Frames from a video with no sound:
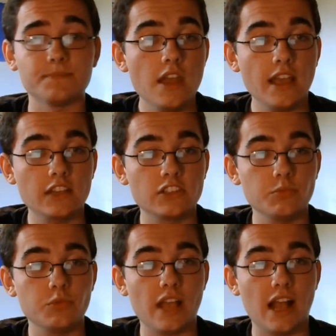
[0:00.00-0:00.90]
Next
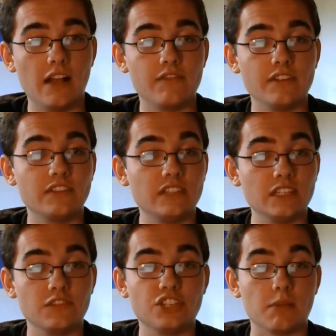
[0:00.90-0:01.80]
up, we have Seal
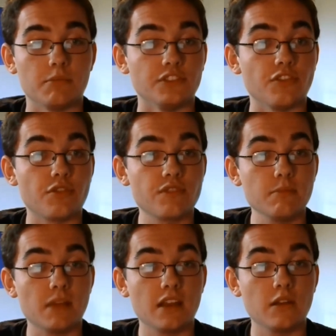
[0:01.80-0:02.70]
of Champions, a 3
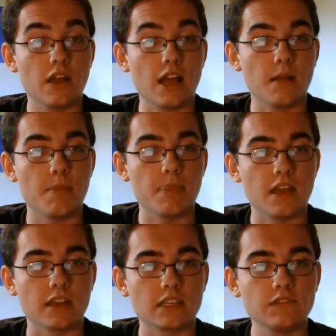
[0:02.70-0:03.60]
mana and
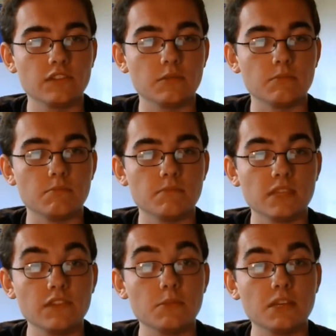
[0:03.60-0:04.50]
gives a
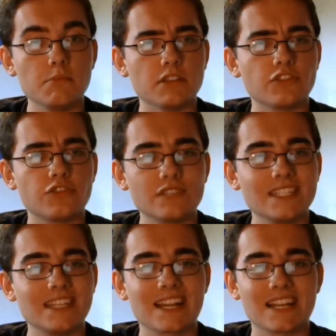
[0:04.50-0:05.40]
minion +3
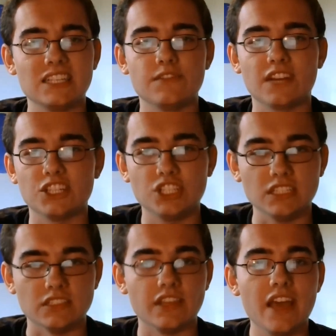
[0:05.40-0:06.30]
attack and Divine
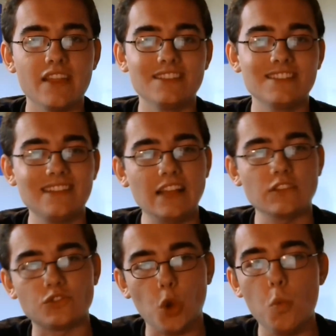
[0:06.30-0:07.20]
Shield. The
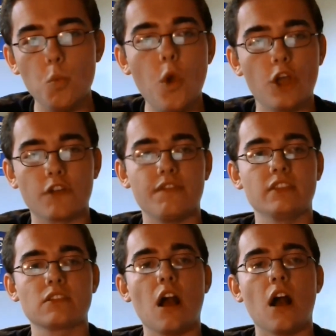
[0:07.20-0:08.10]
stats don't work for
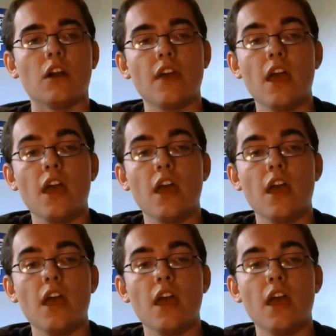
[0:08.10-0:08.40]
this card.